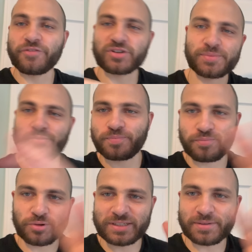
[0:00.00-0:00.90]
for some
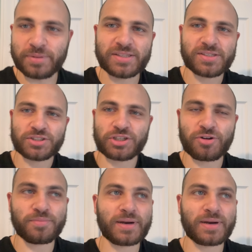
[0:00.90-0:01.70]
printed bits to show up,